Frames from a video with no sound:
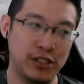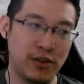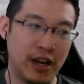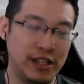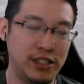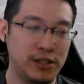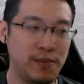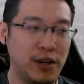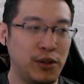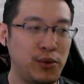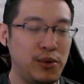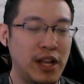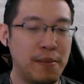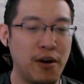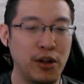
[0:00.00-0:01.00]
So I just want to
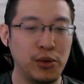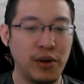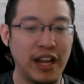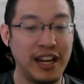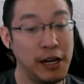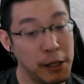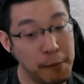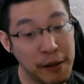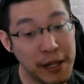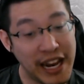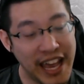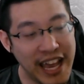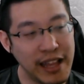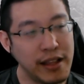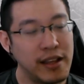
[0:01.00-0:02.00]
do them all together. A little bit
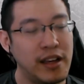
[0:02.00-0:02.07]
late,